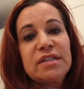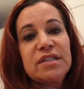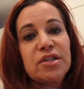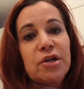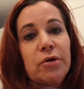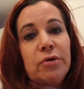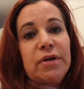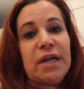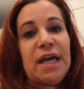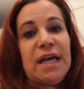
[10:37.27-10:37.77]
is
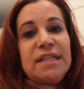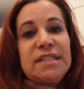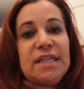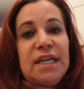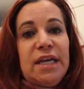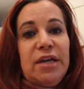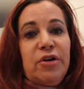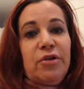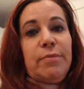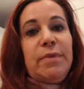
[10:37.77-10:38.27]
known
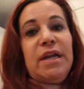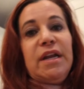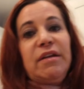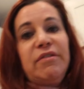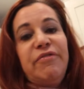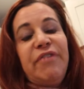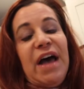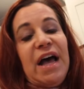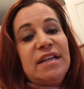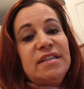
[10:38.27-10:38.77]
as
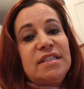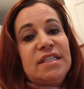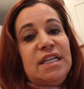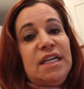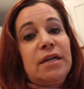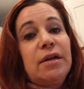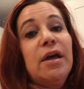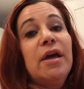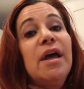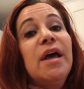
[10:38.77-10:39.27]
intermittent
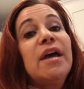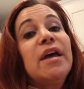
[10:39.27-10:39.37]
fasting.